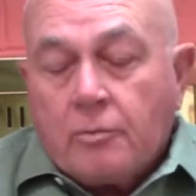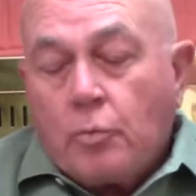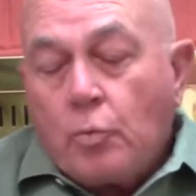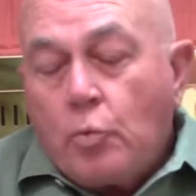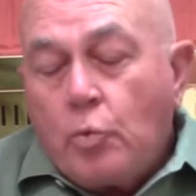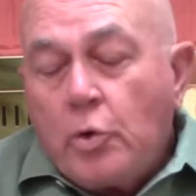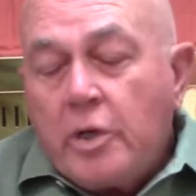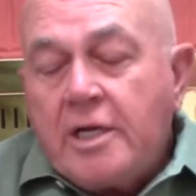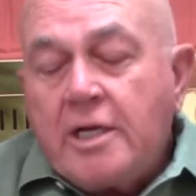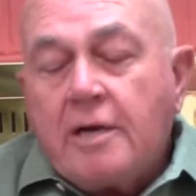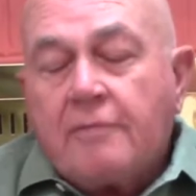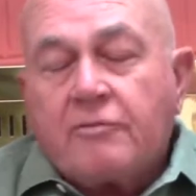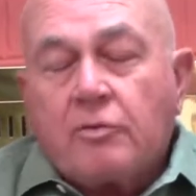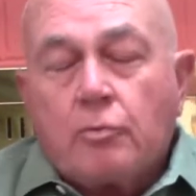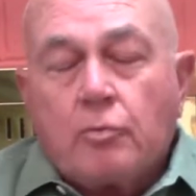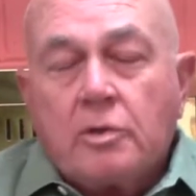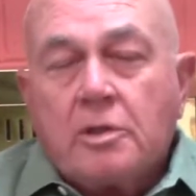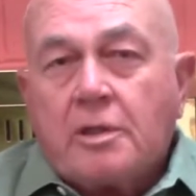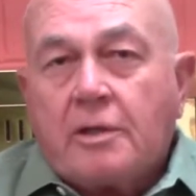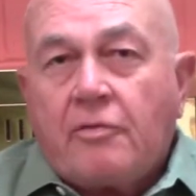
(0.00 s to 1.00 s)
We never
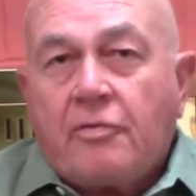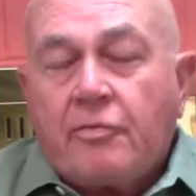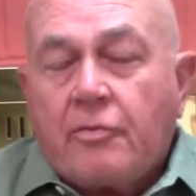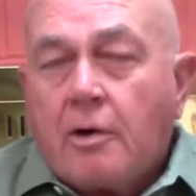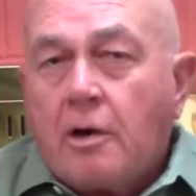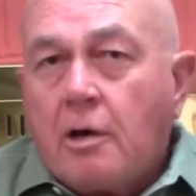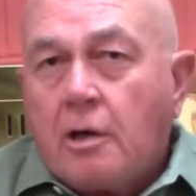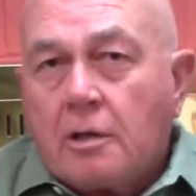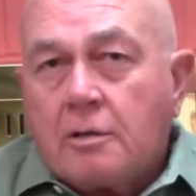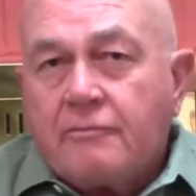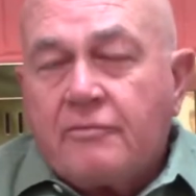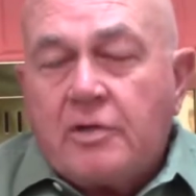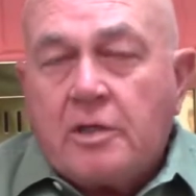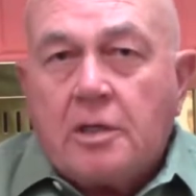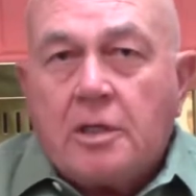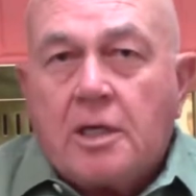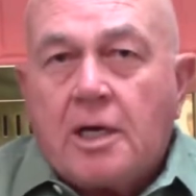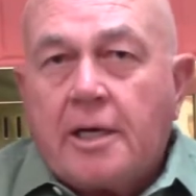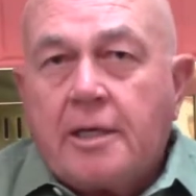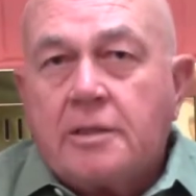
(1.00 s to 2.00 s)
really thought of the
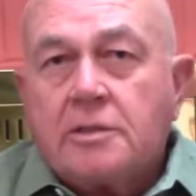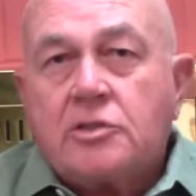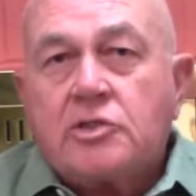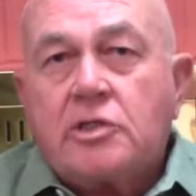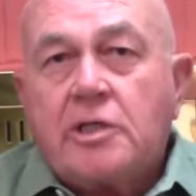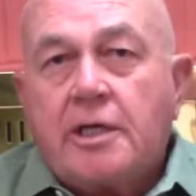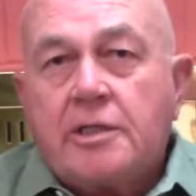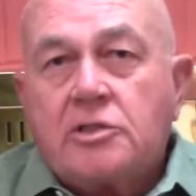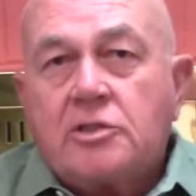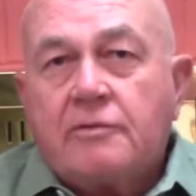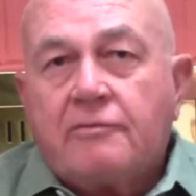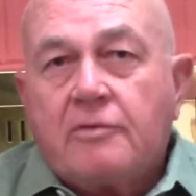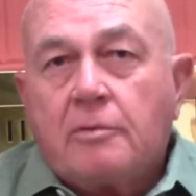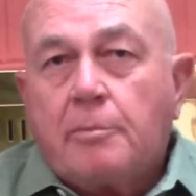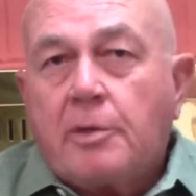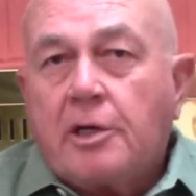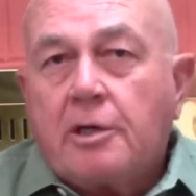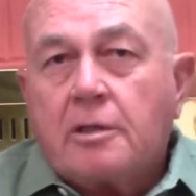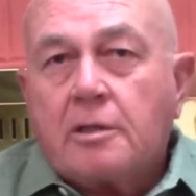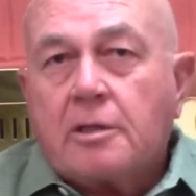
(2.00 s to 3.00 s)
United States of
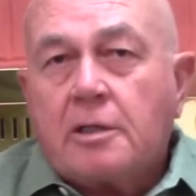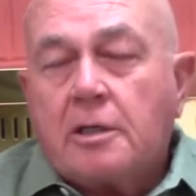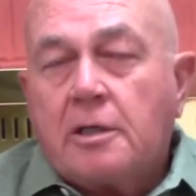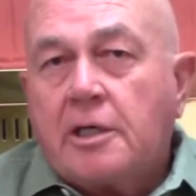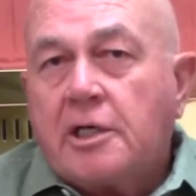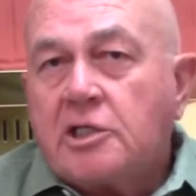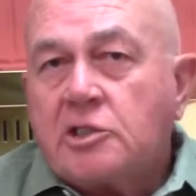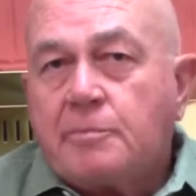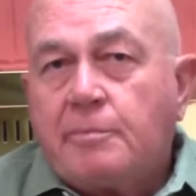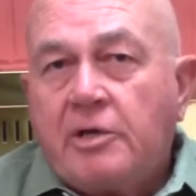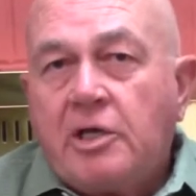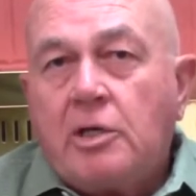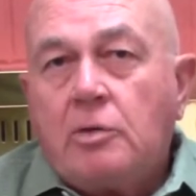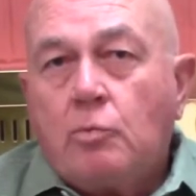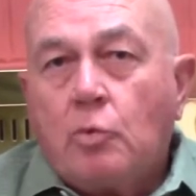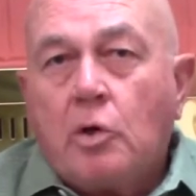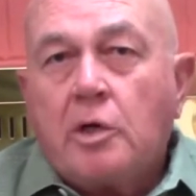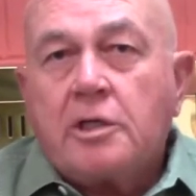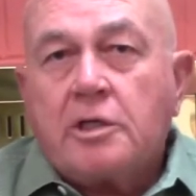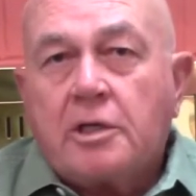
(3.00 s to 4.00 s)
America as being
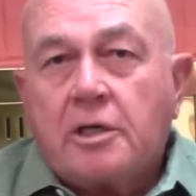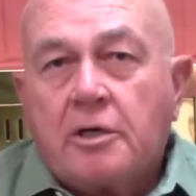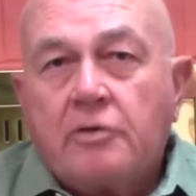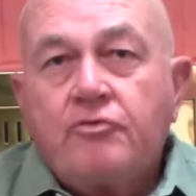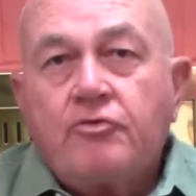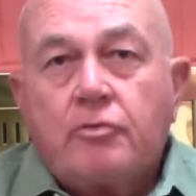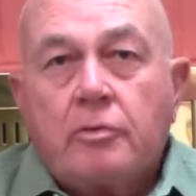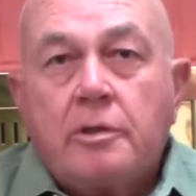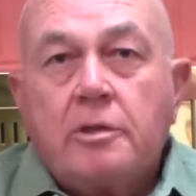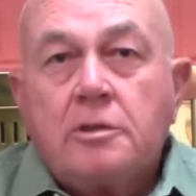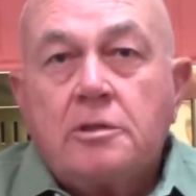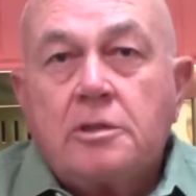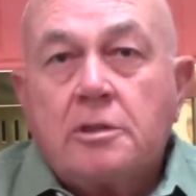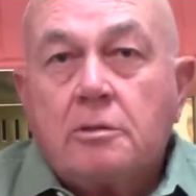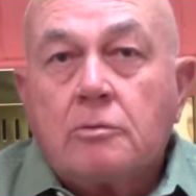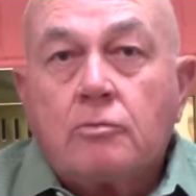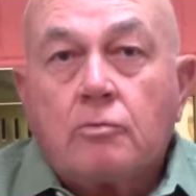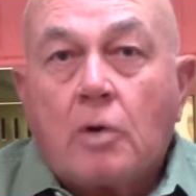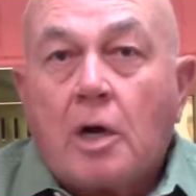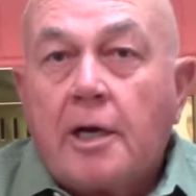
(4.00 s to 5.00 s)
one country
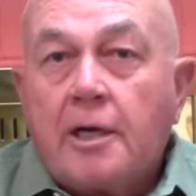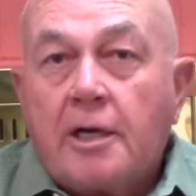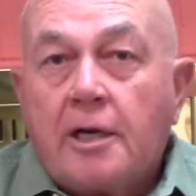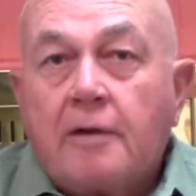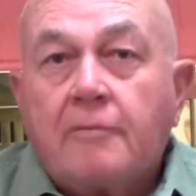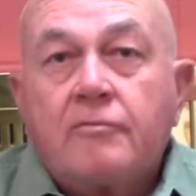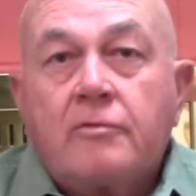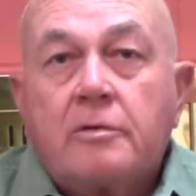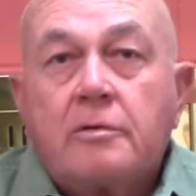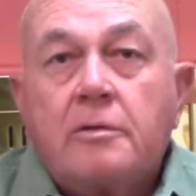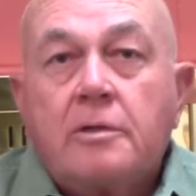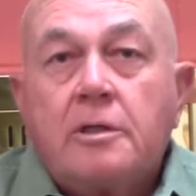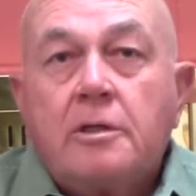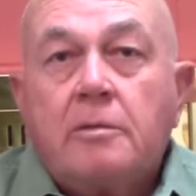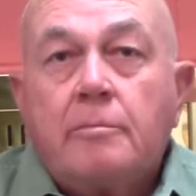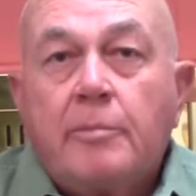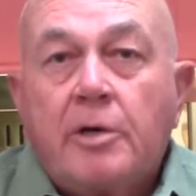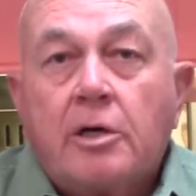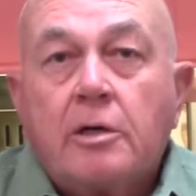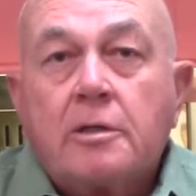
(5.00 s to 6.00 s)
until right after the
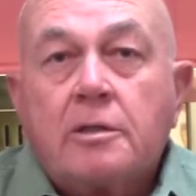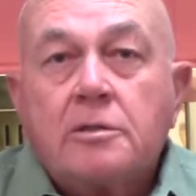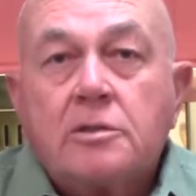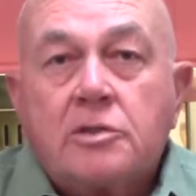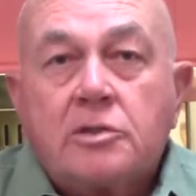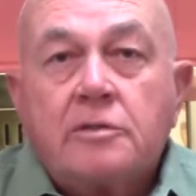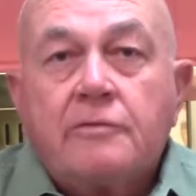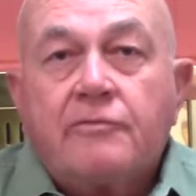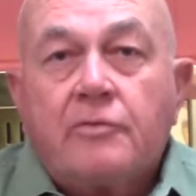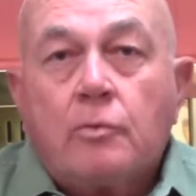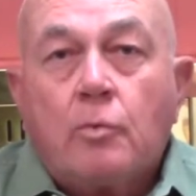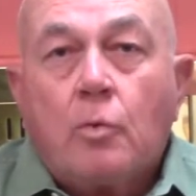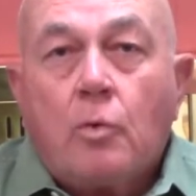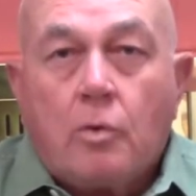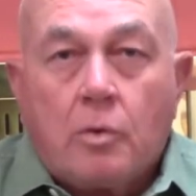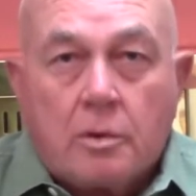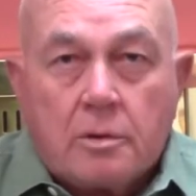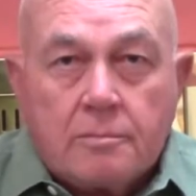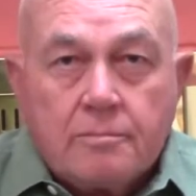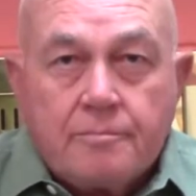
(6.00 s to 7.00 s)
American Civil
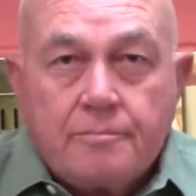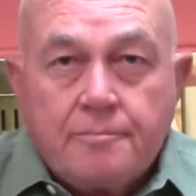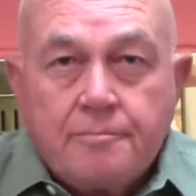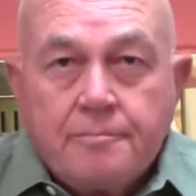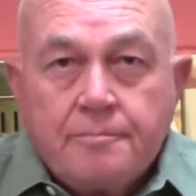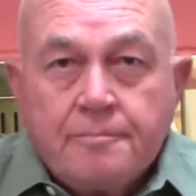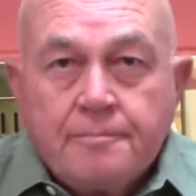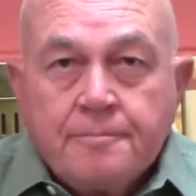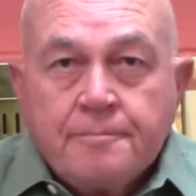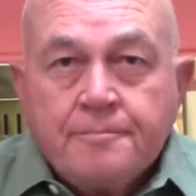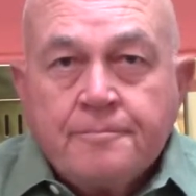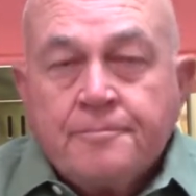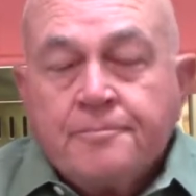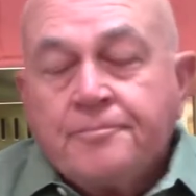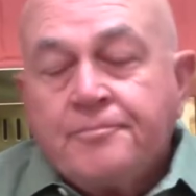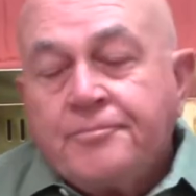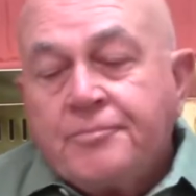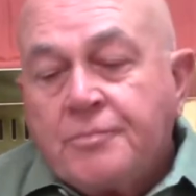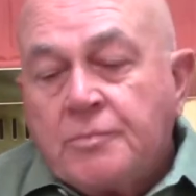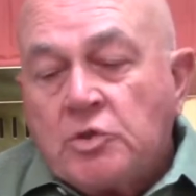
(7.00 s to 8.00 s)
War.
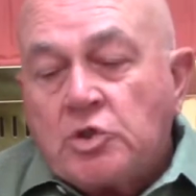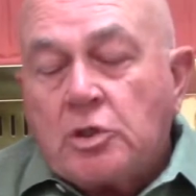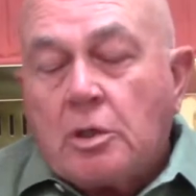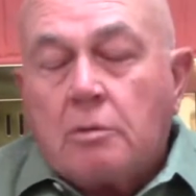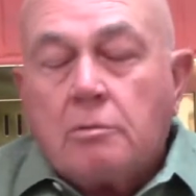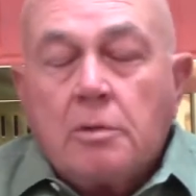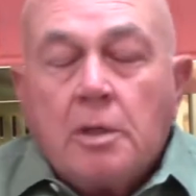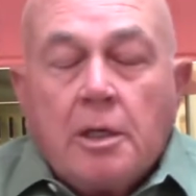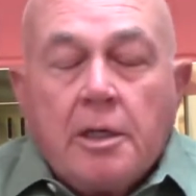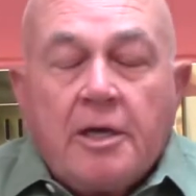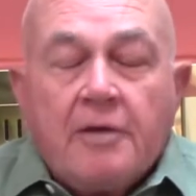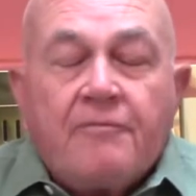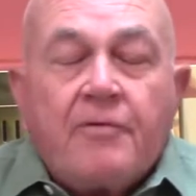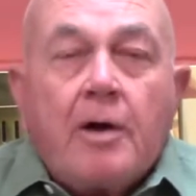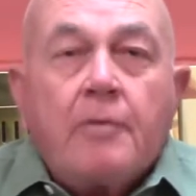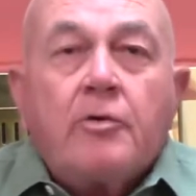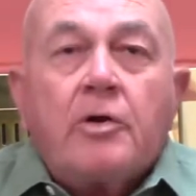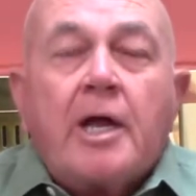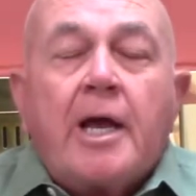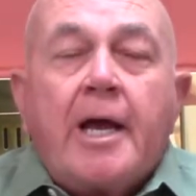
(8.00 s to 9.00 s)
So if I
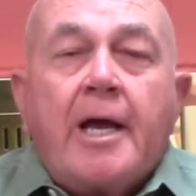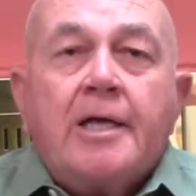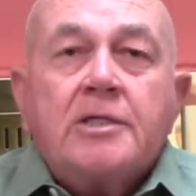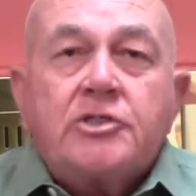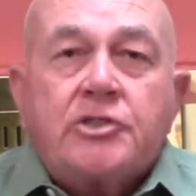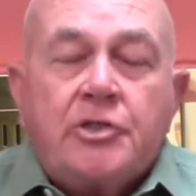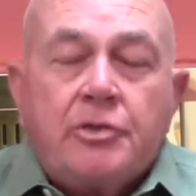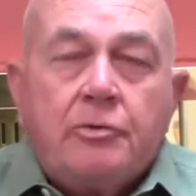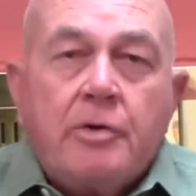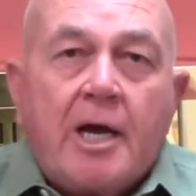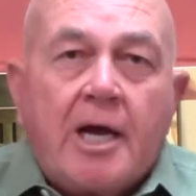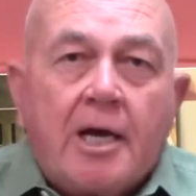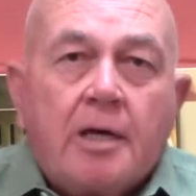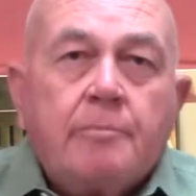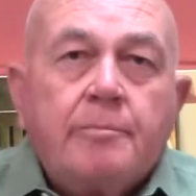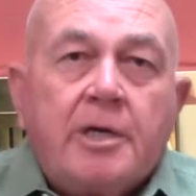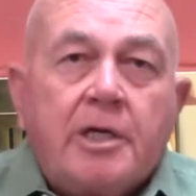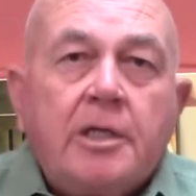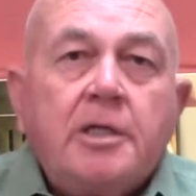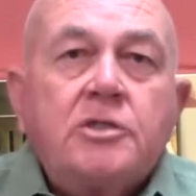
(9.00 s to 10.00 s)
were to ask you how
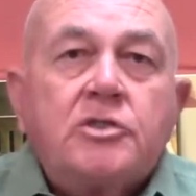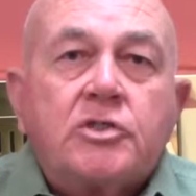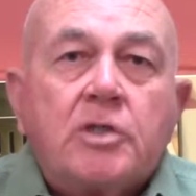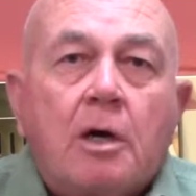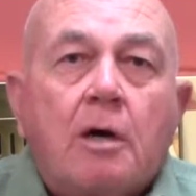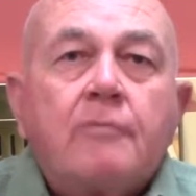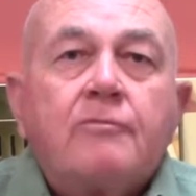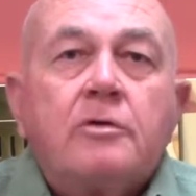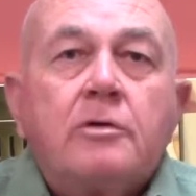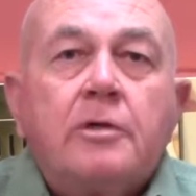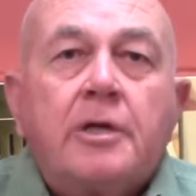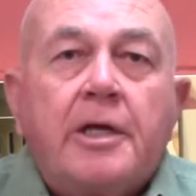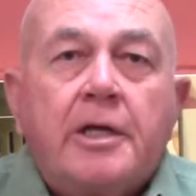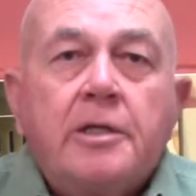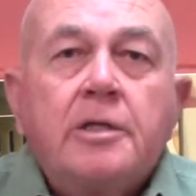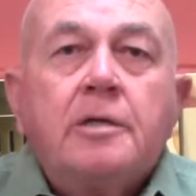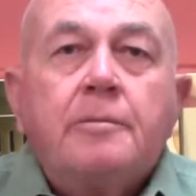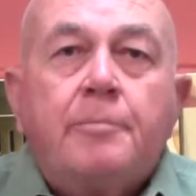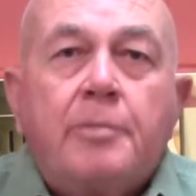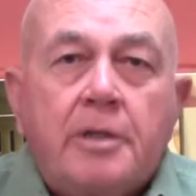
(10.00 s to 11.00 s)
many sovereign
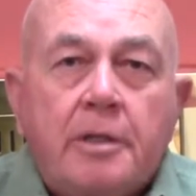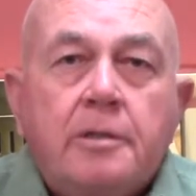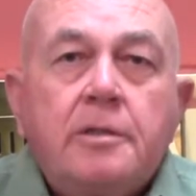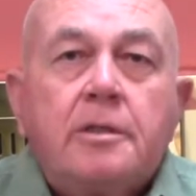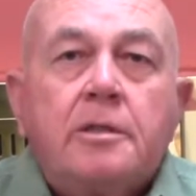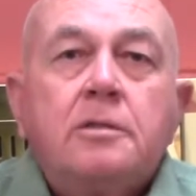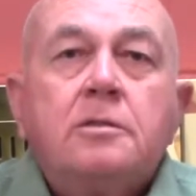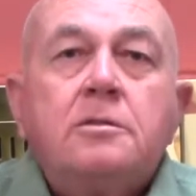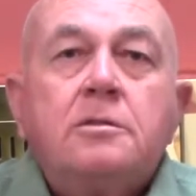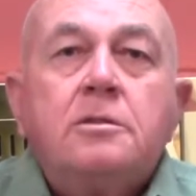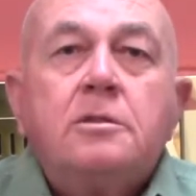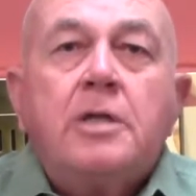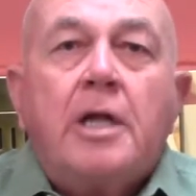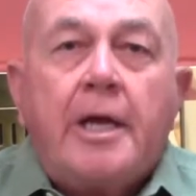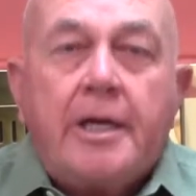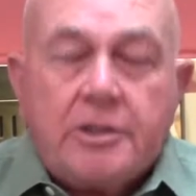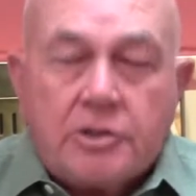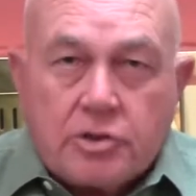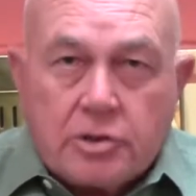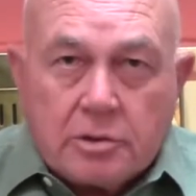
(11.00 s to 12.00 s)
independent
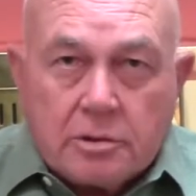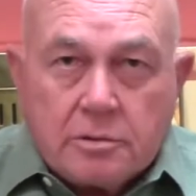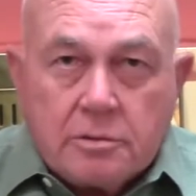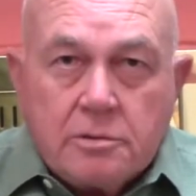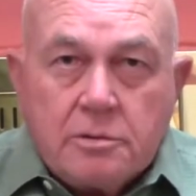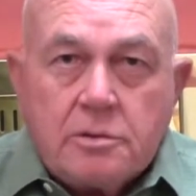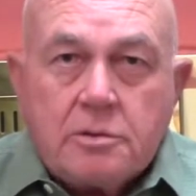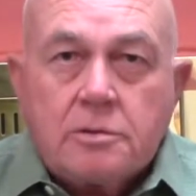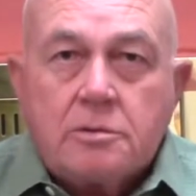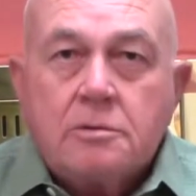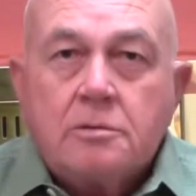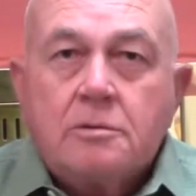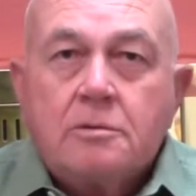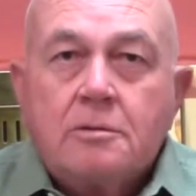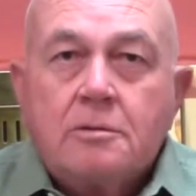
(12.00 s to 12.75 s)
nations